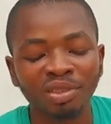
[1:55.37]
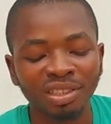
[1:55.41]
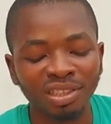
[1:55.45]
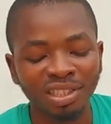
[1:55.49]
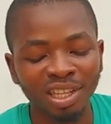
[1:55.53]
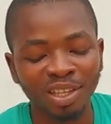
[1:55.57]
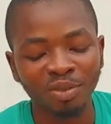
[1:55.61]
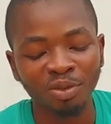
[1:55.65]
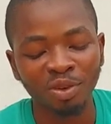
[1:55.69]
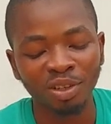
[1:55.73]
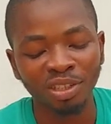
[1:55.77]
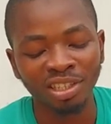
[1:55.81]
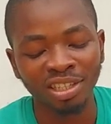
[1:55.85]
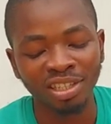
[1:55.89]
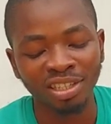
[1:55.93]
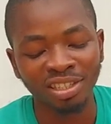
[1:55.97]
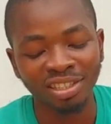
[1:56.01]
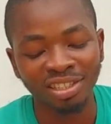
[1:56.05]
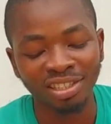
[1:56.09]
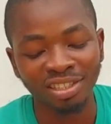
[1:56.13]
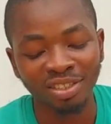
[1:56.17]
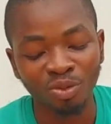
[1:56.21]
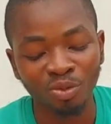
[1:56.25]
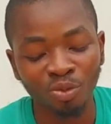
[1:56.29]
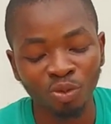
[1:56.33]
Next question
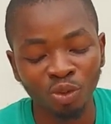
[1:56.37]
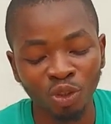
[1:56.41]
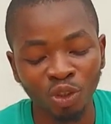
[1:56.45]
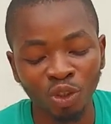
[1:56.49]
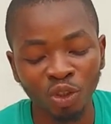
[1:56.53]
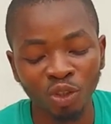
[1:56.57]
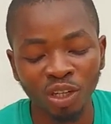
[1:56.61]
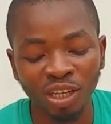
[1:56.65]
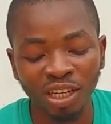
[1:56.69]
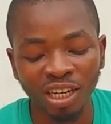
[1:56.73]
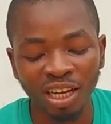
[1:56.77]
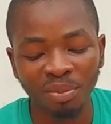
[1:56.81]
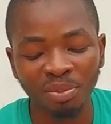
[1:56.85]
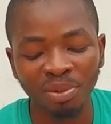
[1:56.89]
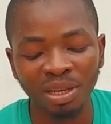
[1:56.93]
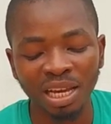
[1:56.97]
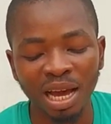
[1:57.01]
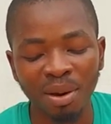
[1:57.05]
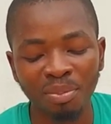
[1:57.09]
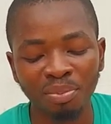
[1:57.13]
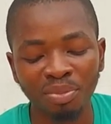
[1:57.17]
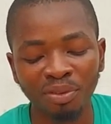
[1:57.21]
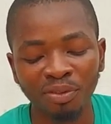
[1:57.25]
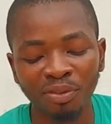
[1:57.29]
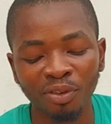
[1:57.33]
is, would you rather be
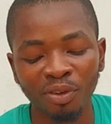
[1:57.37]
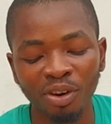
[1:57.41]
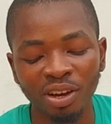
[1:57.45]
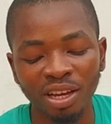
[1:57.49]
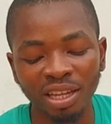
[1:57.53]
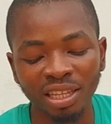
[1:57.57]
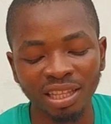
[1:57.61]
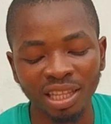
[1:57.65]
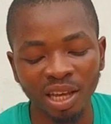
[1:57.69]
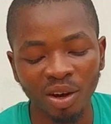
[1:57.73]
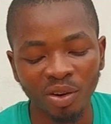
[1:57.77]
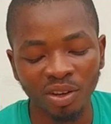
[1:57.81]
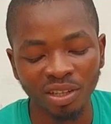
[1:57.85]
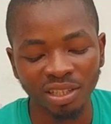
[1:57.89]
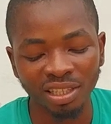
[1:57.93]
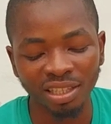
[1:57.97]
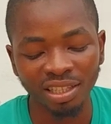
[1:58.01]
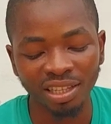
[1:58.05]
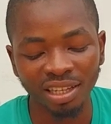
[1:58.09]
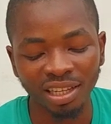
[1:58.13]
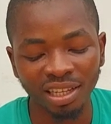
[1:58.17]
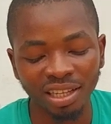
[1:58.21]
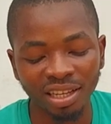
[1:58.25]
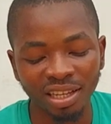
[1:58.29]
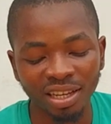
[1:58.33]
happy for 8 hours a
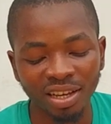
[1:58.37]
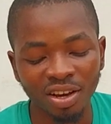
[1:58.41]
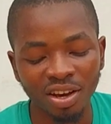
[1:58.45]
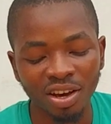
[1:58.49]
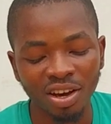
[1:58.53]
day